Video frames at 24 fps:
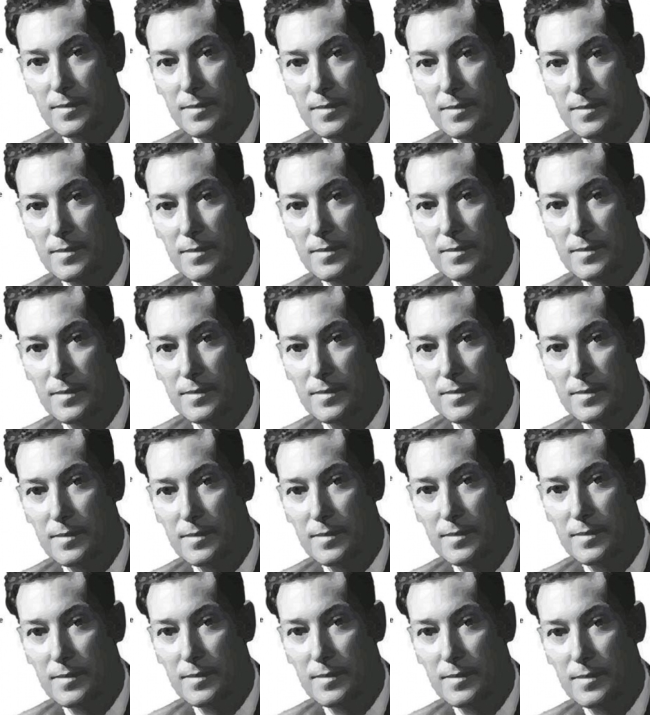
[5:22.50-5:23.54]

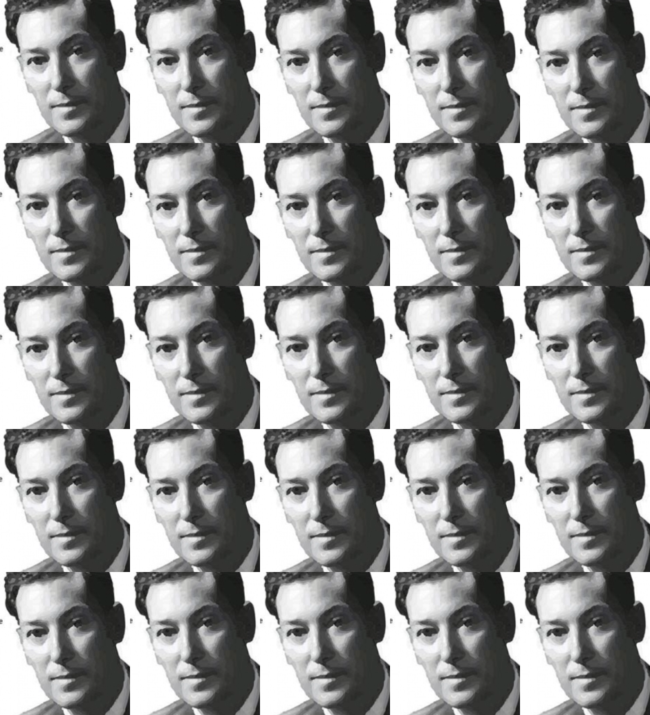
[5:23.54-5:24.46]
Nothing is said.